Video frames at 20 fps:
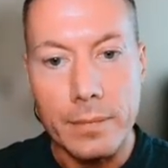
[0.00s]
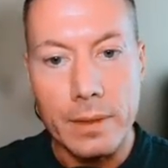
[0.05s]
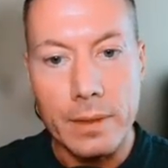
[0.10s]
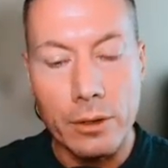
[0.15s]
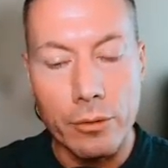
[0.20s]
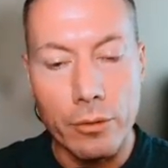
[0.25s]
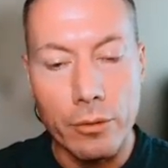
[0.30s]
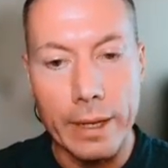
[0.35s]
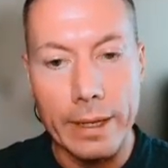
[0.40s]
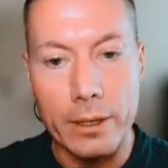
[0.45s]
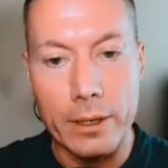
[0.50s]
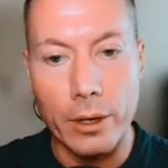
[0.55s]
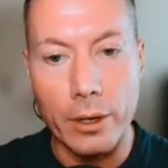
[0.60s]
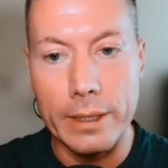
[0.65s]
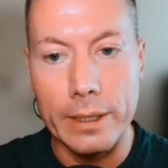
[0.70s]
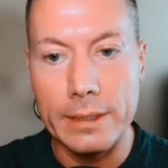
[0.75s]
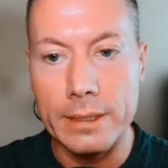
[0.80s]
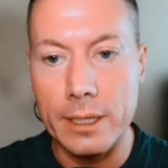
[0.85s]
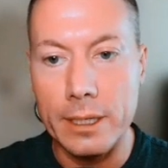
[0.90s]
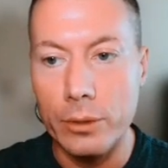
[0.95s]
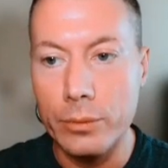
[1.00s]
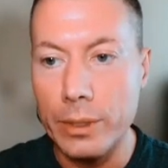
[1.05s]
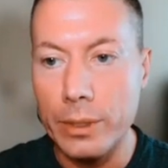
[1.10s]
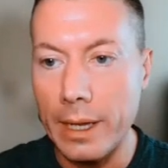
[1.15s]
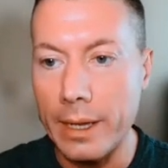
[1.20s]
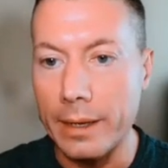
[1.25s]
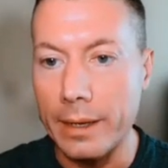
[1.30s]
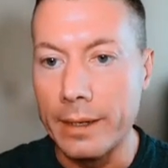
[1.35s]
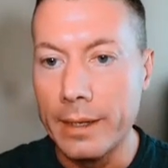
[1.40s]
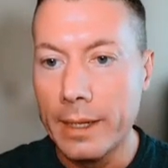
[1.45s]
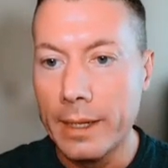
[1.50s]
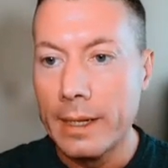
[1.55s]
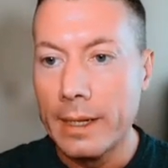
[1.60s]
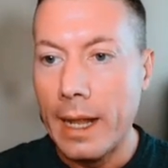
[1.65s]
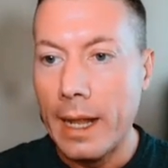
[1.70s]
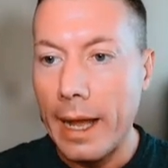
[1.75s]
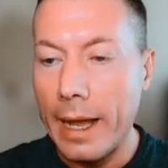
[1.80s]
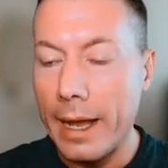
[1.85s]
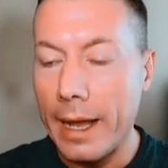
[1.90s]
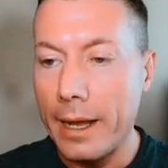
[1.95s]
All right, guys. So yeah.
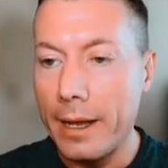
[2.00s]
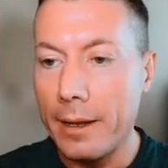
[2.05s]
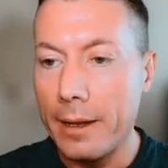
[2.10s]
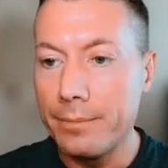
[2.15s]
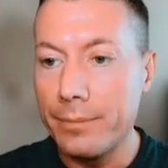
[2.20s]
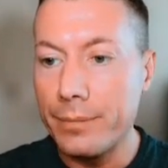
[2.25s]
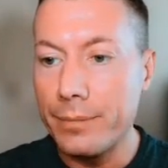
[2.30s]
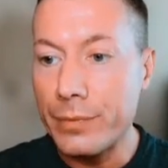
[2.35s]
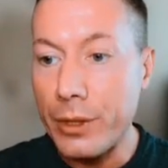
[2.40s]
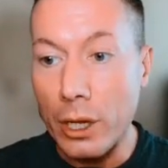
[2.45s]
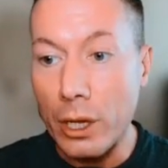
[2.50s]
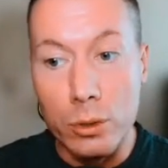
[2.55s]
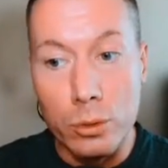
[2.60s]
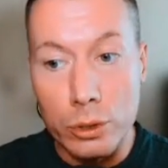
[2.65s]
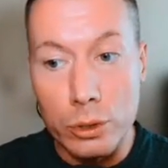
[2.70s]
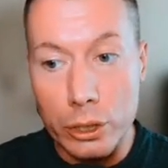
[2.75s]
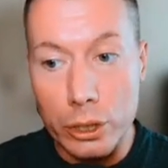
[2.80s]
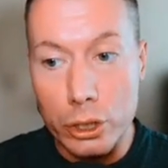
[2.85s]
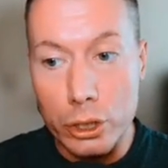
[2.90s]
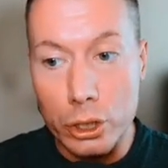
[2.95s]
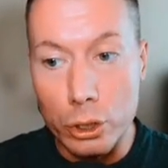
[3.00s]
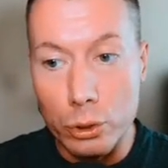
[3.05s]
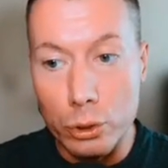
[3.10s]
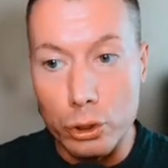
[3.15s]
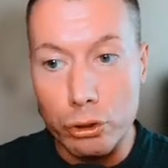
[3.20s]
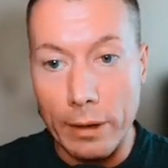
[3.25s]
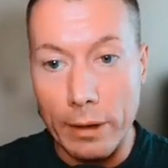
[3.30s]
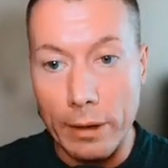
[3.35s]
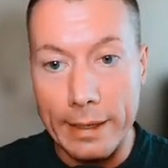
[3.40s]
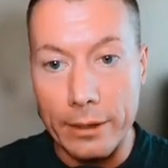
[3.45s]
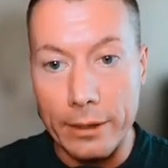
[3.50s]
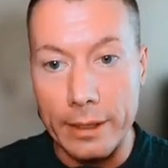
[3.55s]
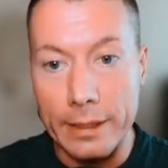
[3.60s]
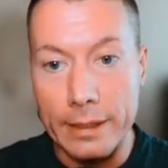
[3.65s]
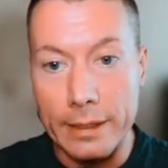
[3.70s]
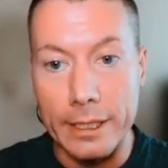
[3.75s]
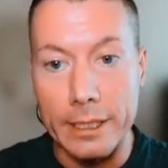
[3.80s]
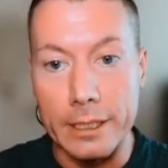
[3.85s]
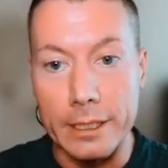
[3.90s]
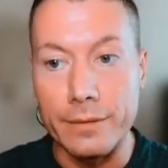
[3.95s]
Those are the two trade
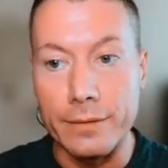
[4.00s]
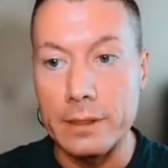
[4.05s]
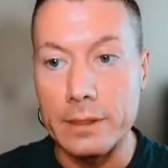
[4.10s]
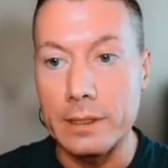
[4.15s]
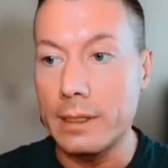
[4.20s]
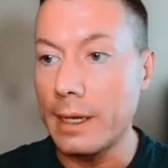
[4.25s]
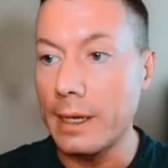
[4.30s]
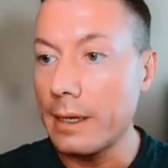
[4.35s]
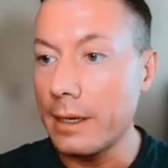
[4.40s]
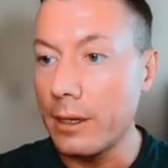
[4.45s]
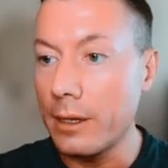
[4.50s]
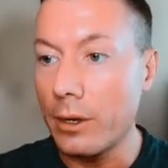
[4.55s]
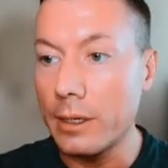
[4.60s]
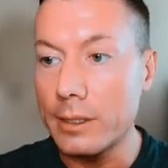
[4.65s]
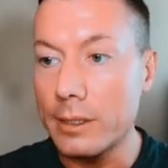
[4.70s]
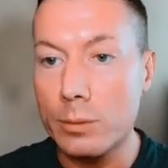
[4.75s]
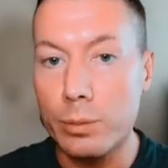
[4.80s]
ideas for today, guys.